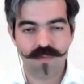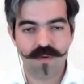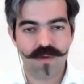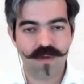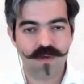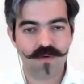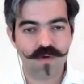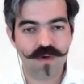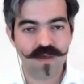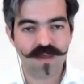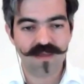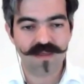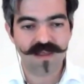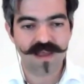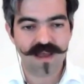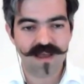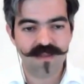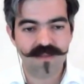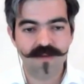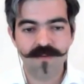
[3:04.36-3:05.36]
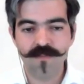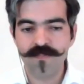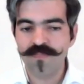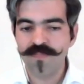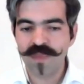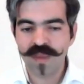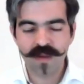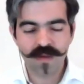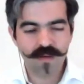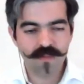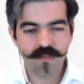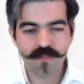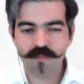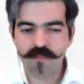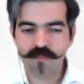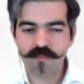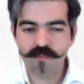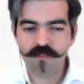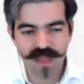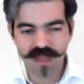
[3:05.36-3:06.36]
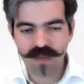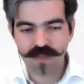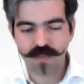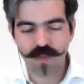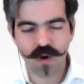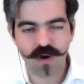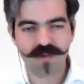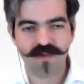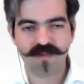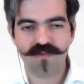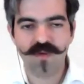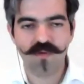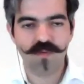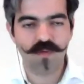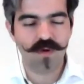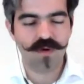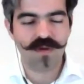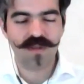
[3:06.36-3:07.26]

problem in Queensland. Many parts of the